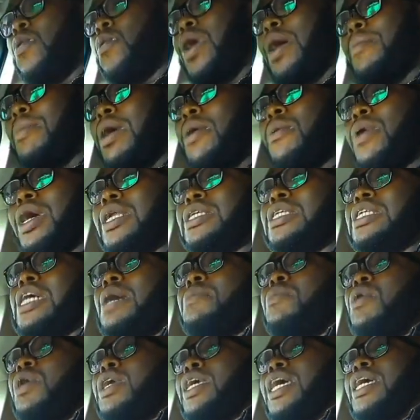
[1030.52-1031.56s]
whereby one
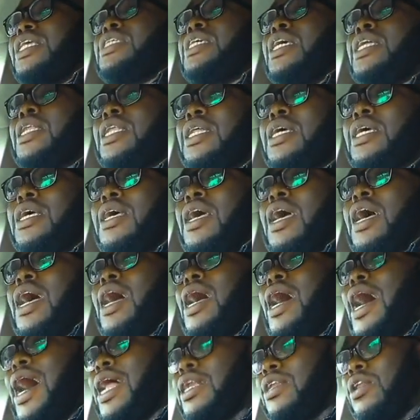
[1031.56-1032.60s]
turbo kicks in
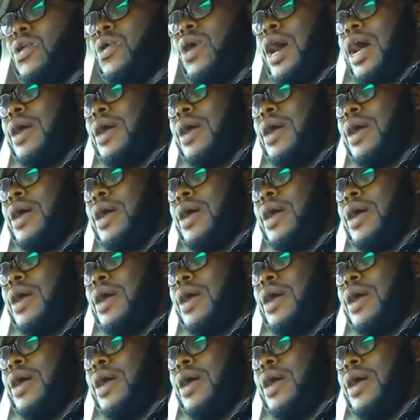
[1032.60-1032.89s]
at low